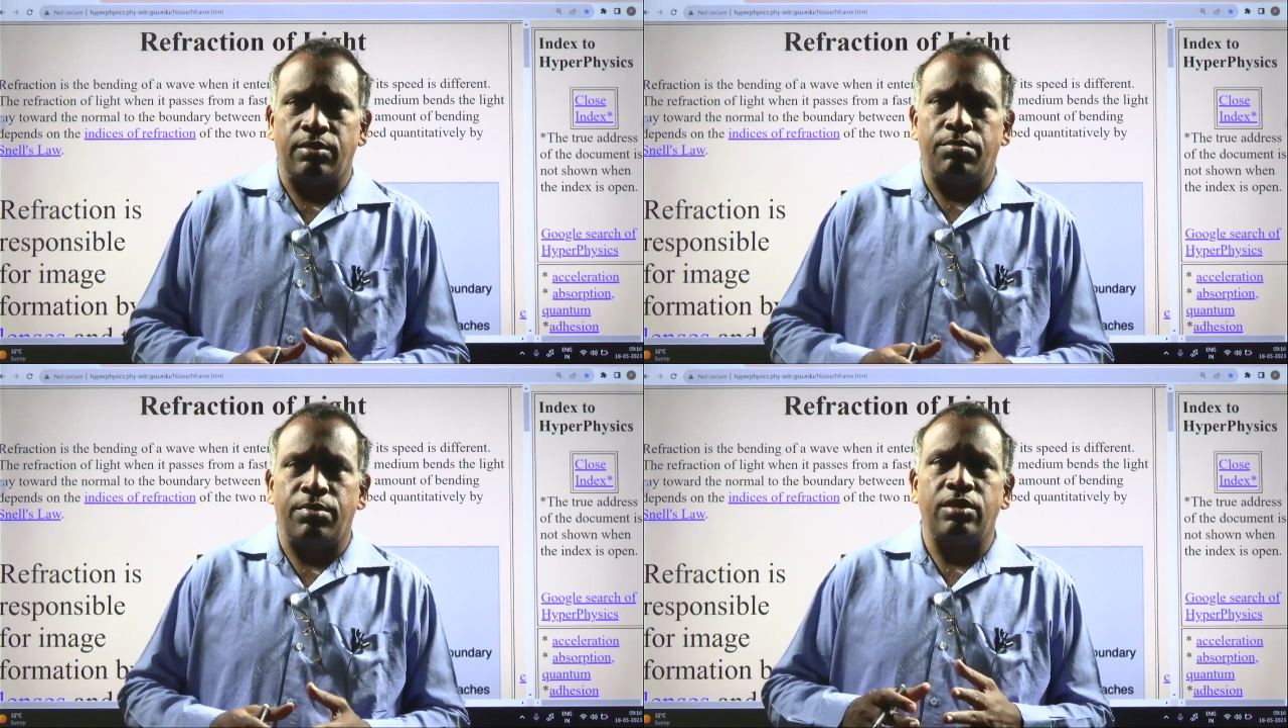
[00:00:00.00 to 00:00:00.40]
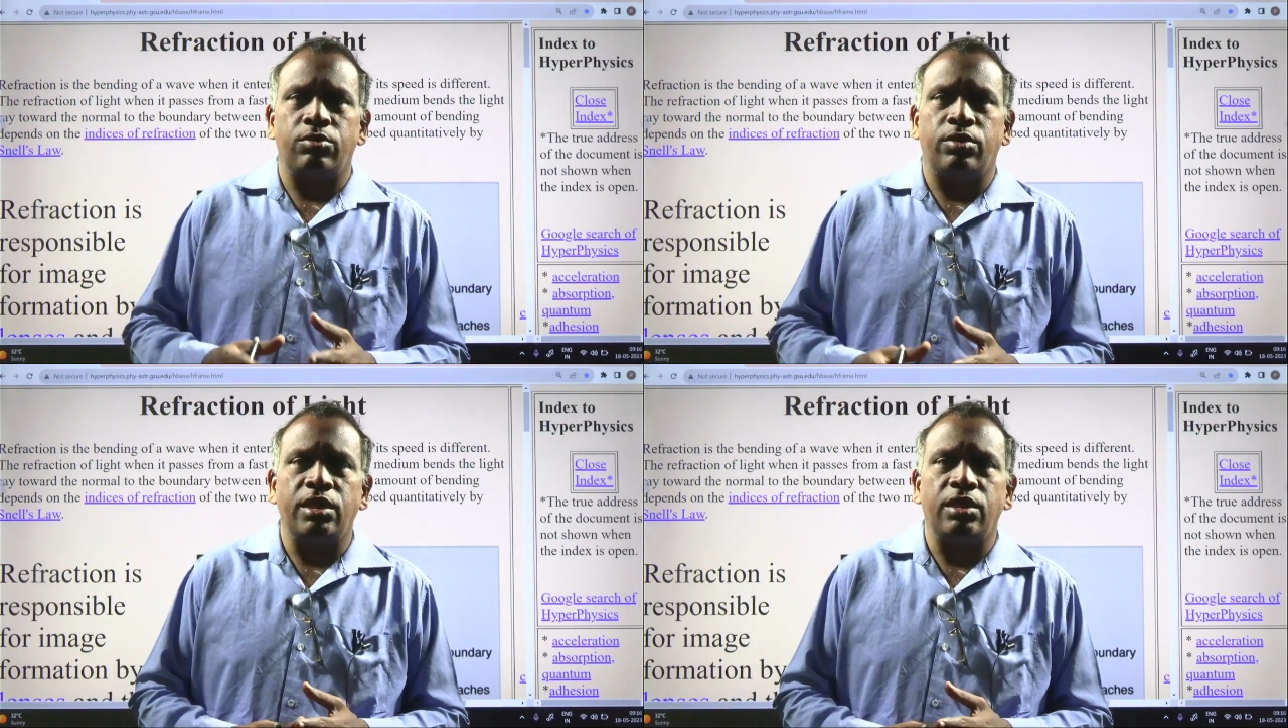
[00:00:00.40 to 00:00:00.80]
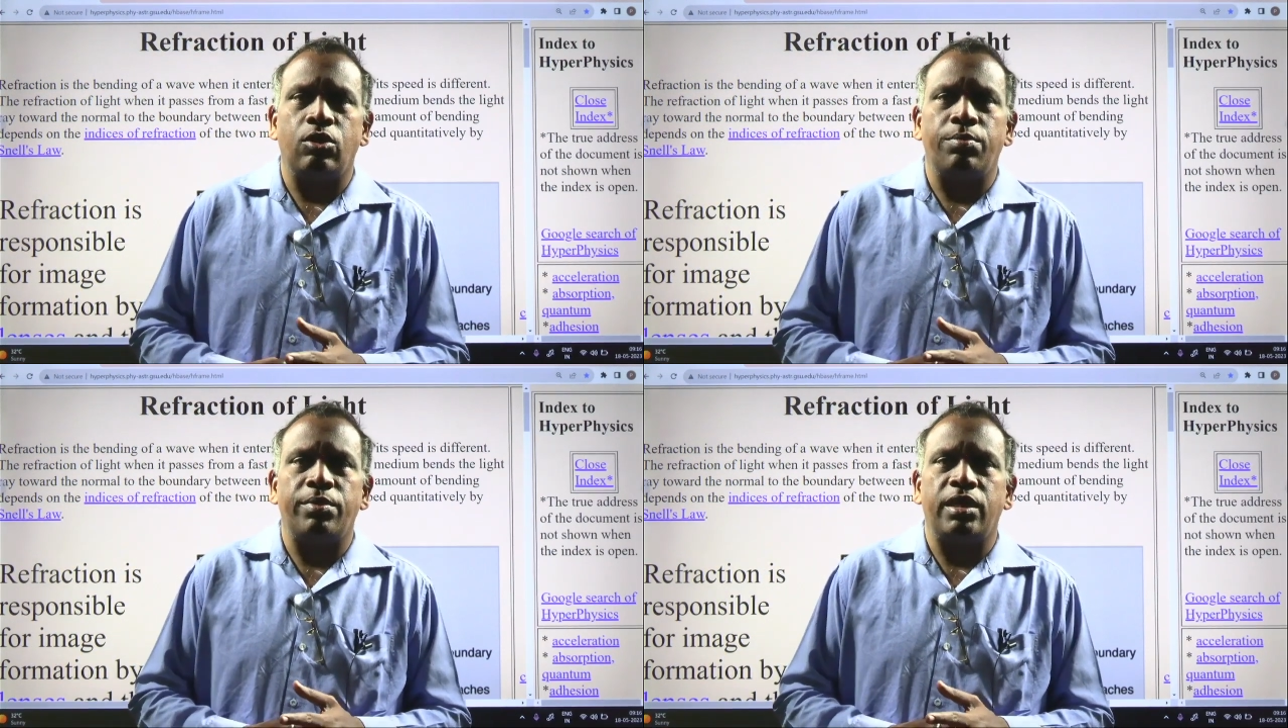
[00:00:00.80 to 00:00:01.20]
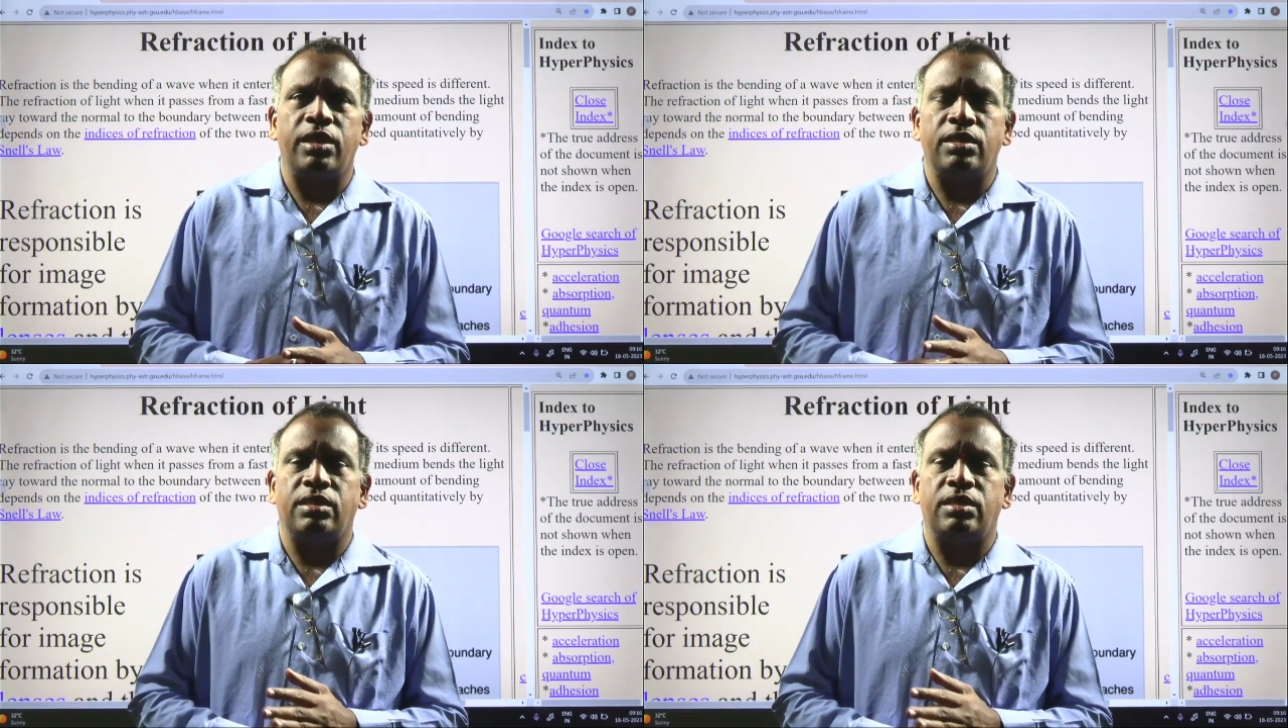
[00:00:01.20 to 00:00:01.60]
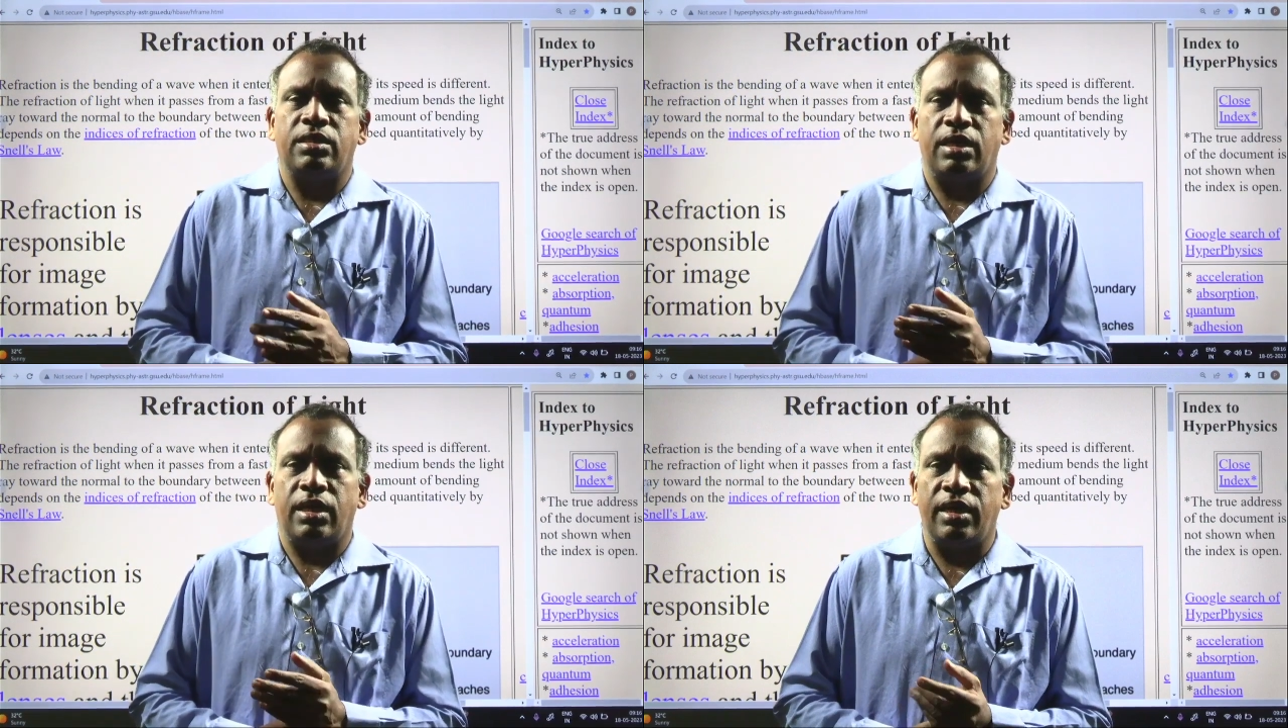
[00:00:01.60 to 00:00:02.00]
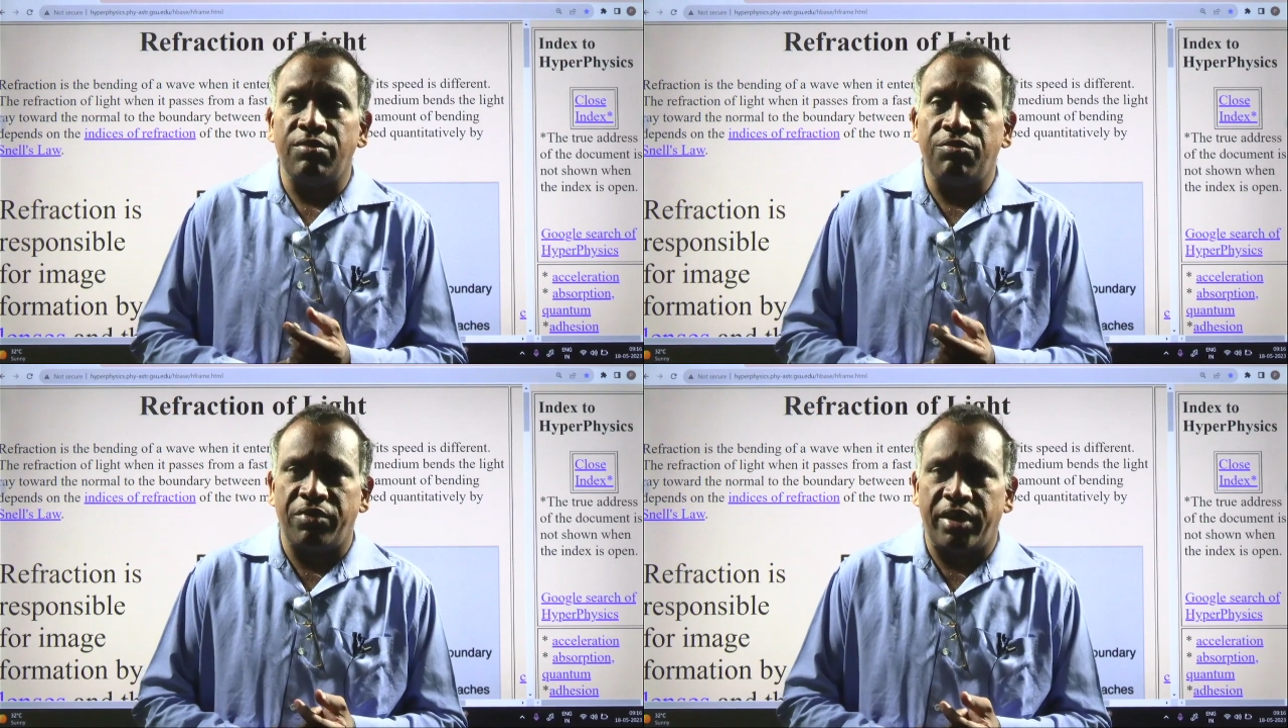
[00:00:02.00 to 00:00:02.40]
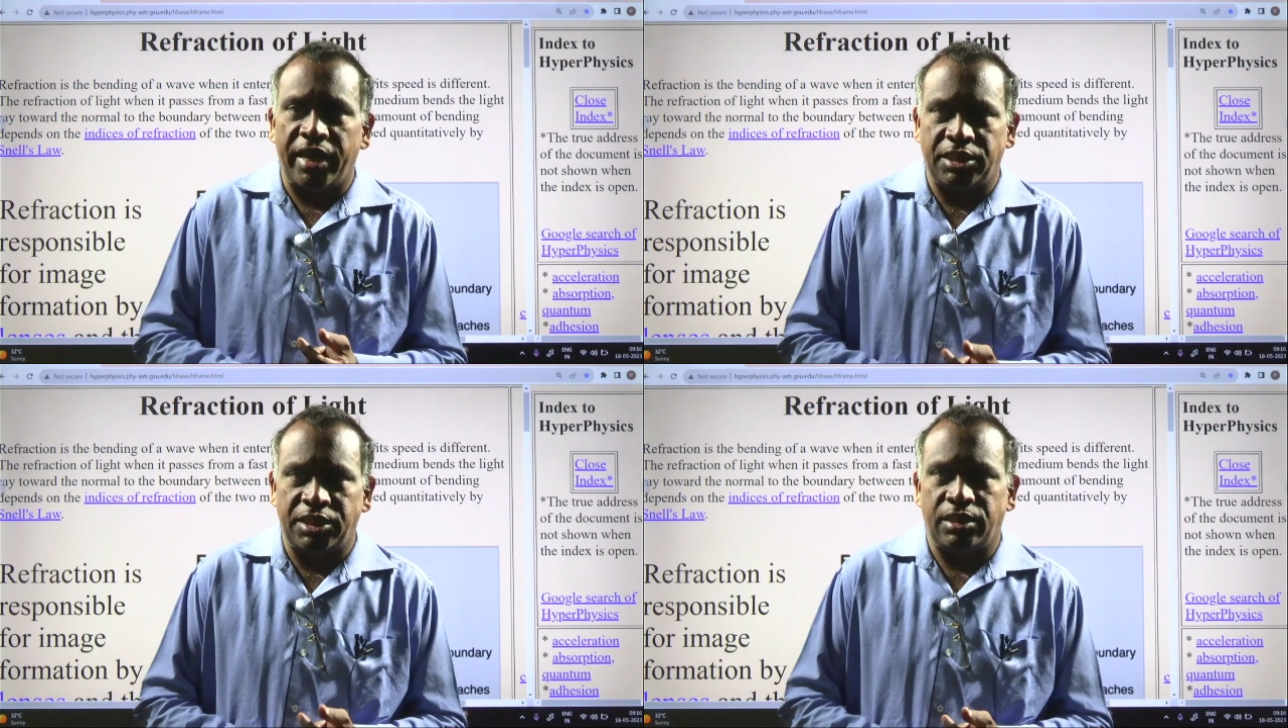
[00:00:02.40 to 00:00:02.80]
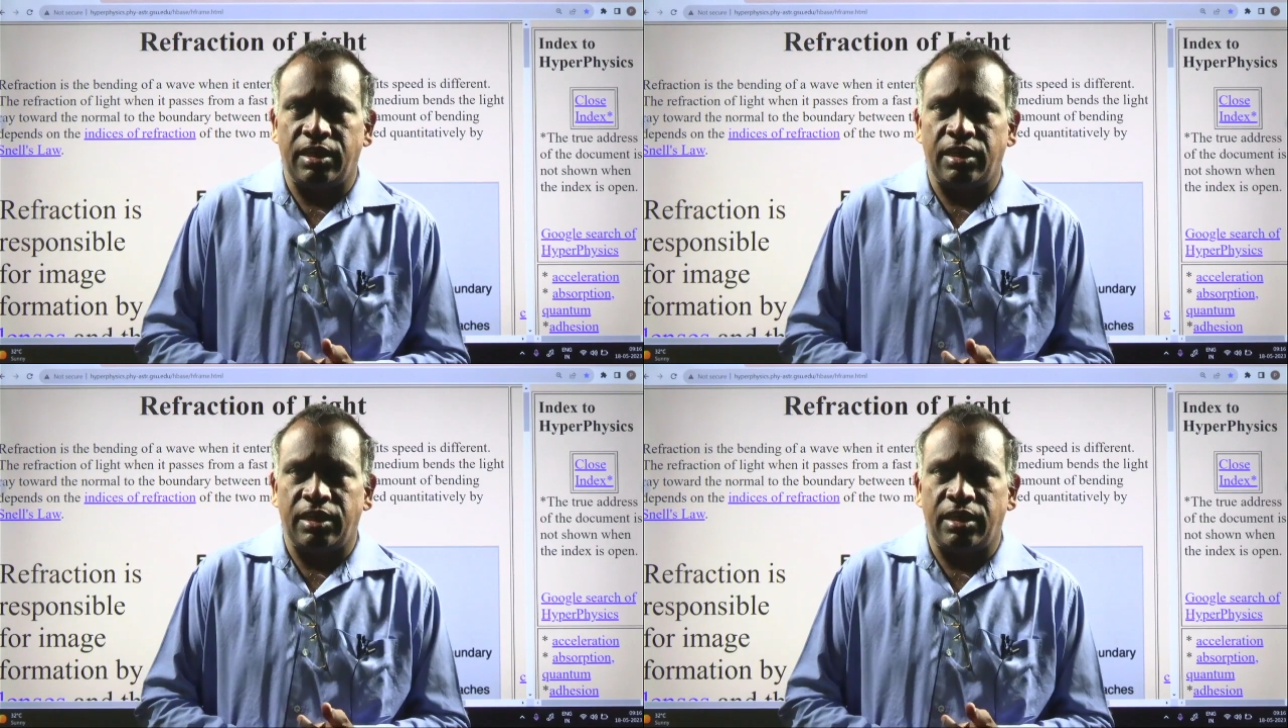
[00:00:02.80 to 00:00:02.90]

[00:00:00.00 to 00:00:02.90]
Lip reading: But today's topic is refraction.